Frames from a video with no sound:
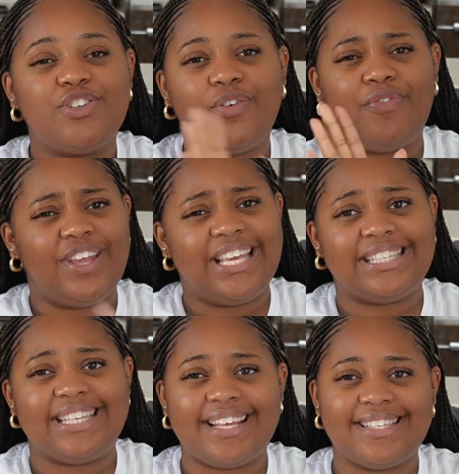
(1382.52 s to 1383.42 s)
don't think
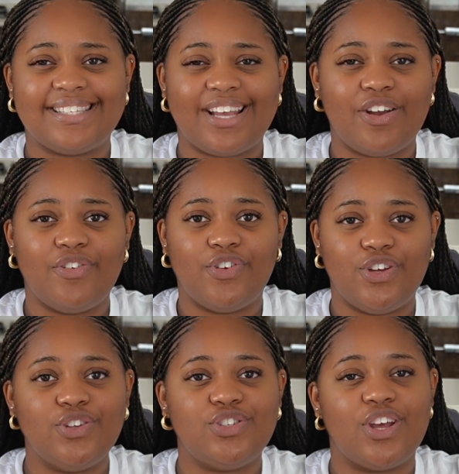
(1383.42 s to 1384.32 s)
it's necessary for
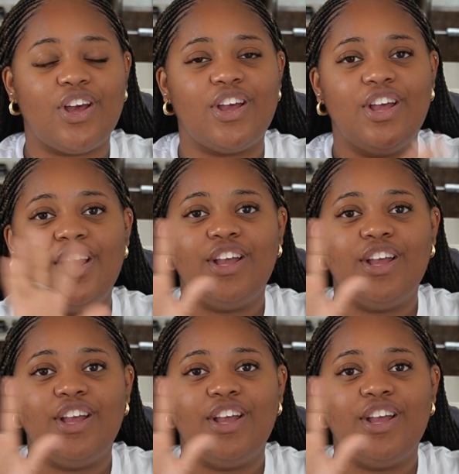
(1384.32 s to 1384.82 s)
you to,